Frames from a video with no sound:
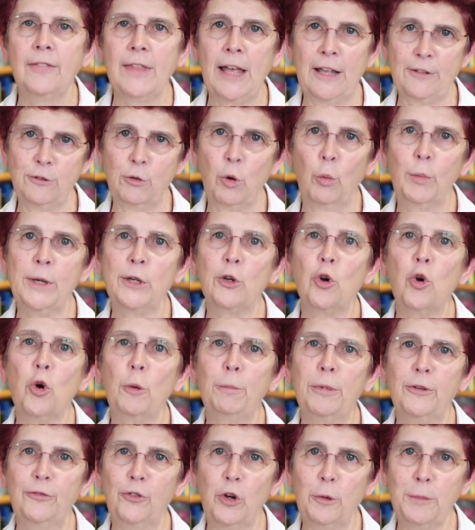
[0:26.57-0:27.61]
That's what we
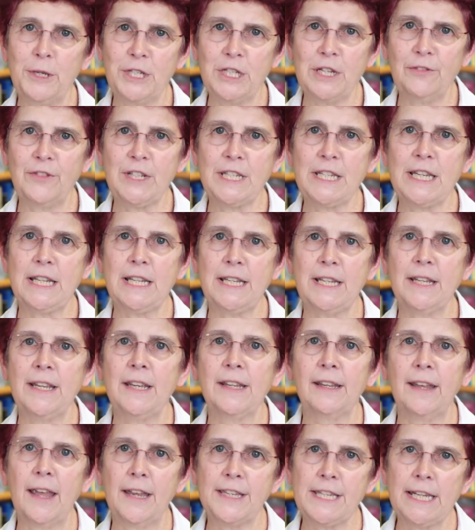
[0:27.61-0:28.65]
call performativity,
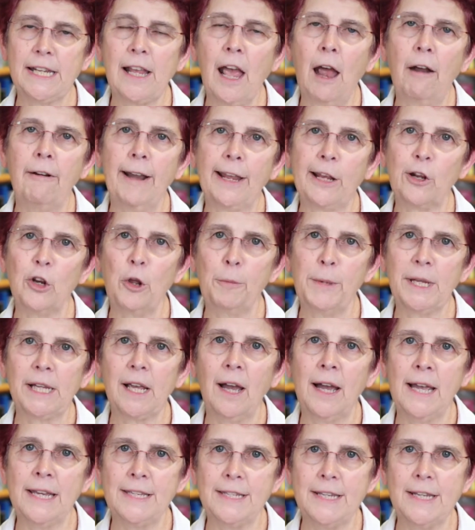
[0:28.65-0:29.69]
getting our
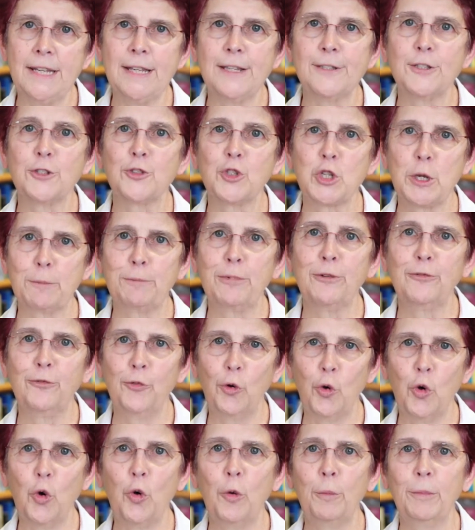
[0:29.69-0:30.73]
economic ideas to
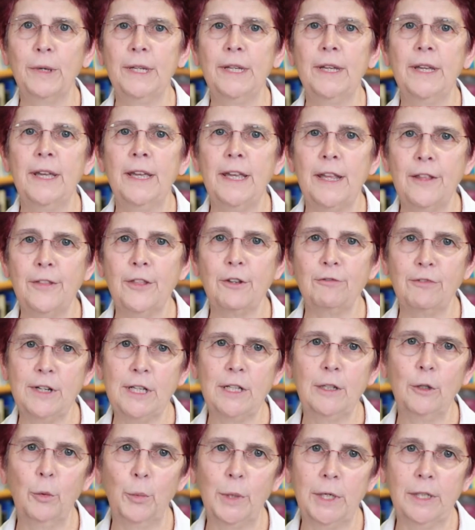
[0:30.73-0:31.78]
perform in the
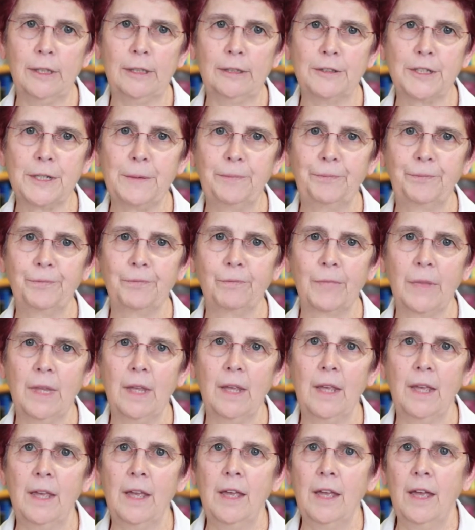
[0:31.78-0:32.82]
real world.
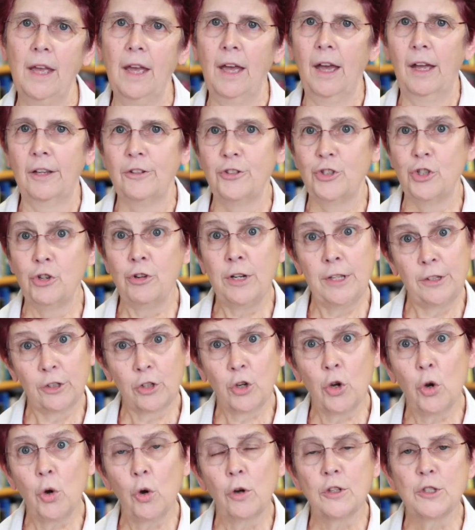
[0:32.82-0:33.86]
During the
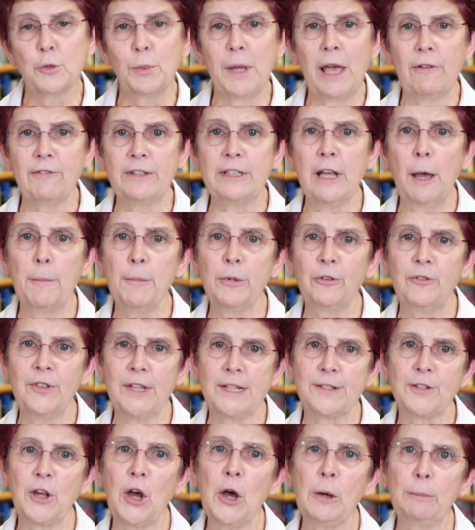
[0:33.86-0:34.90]
course, we have a number of
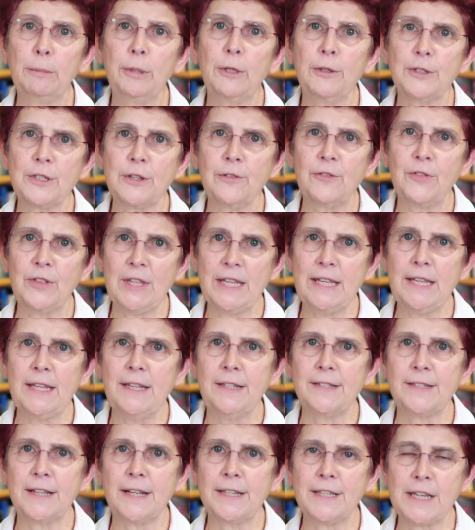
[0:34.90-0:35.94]
examples of
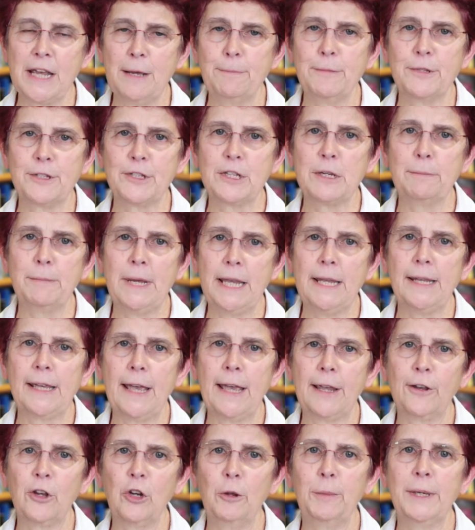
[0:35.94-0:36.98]
these attempts to make
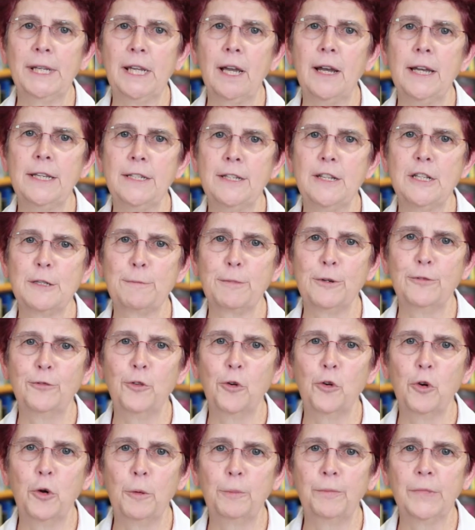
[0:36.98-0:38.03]
economic ideas
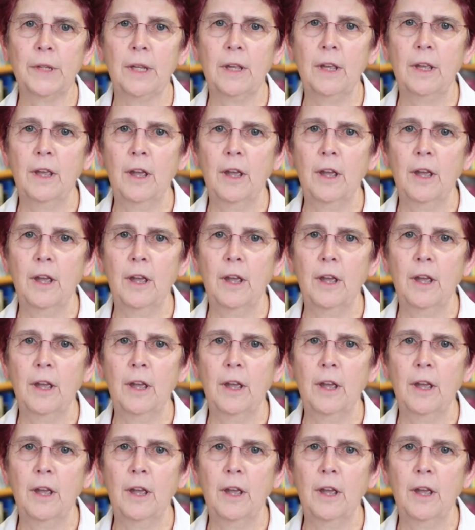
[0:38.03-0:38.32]
perform.